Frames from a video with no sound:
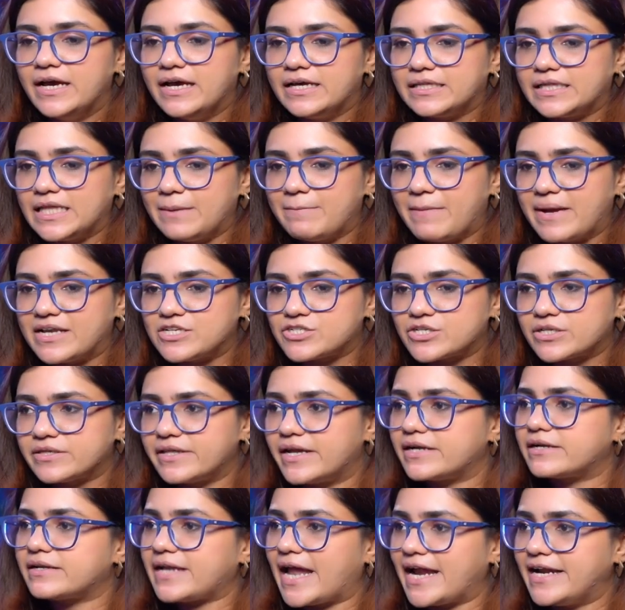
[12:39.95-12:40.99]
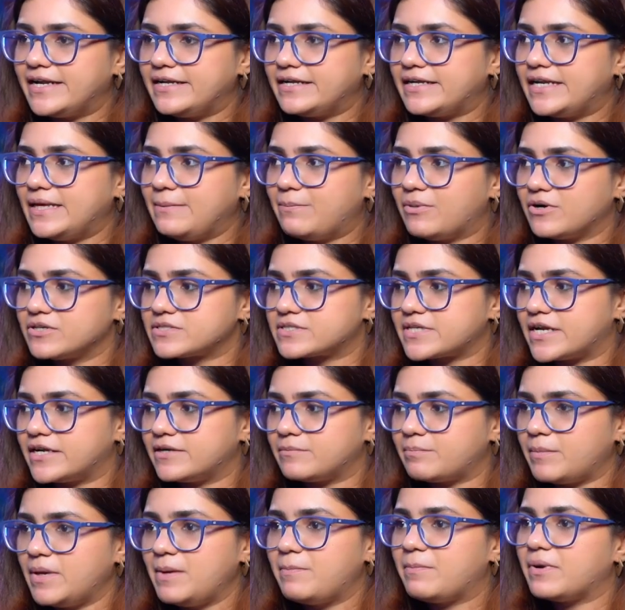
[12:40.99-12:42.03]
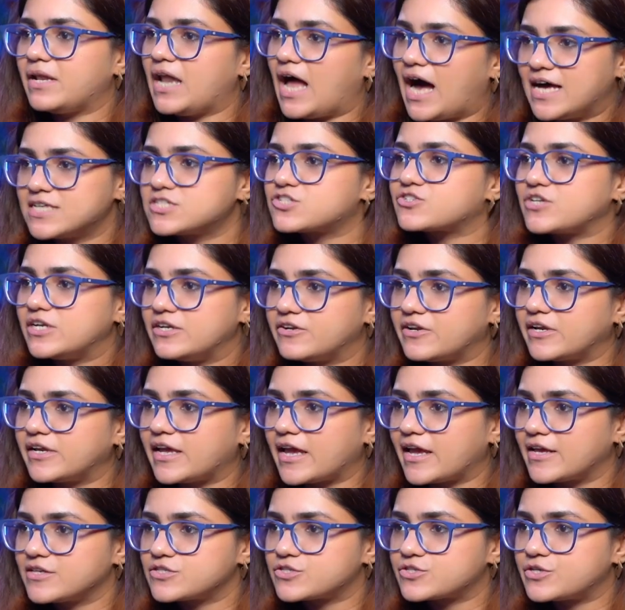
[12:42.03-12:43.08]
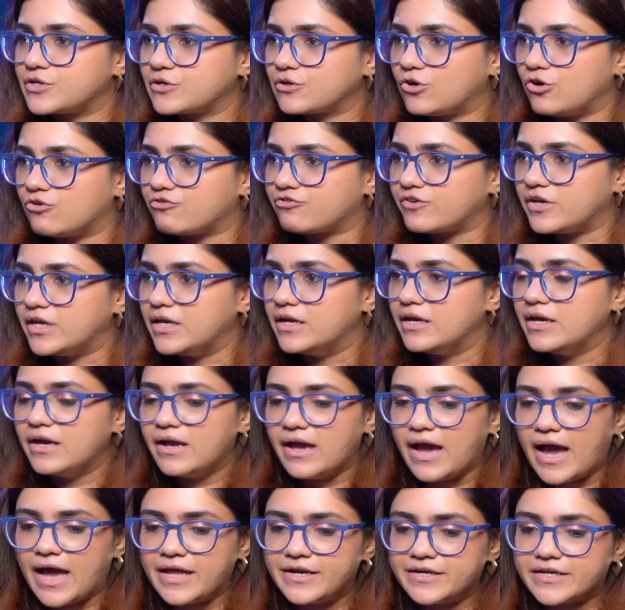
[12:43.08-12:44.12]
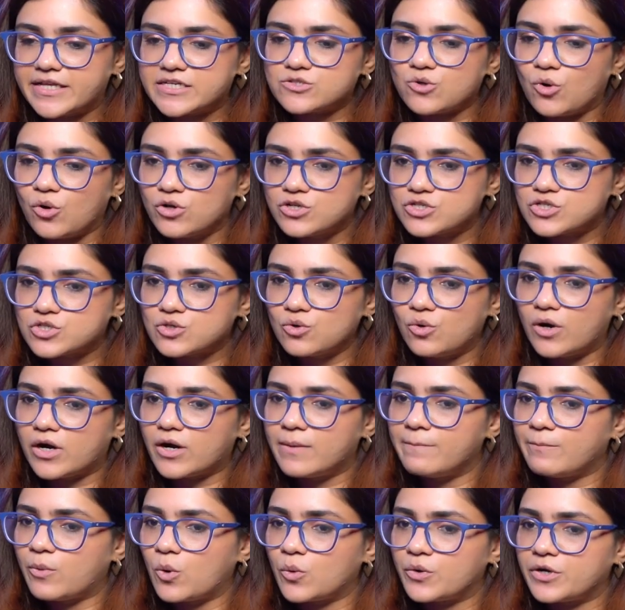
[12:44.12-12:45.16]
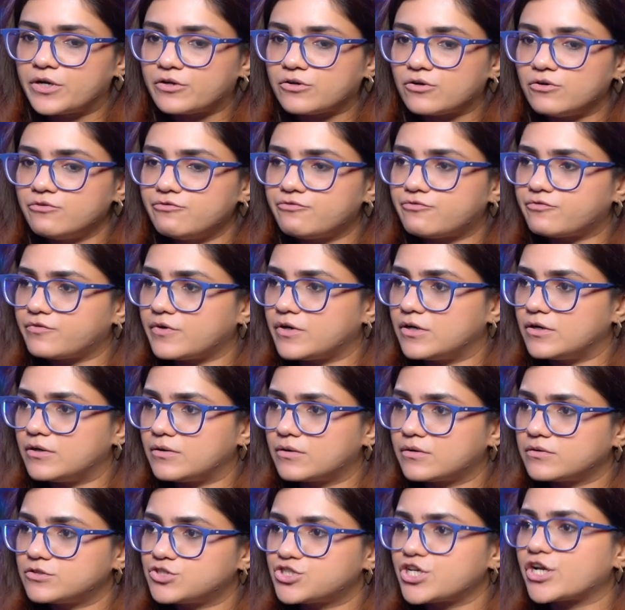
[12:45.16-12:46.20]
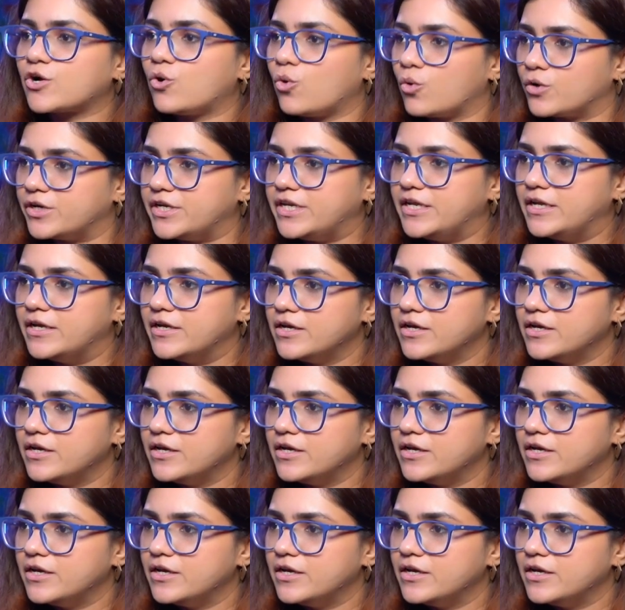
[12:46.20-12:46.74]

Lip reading: They mentioned that 90% people are still drinking instant coffee, and it has also a component of chicory.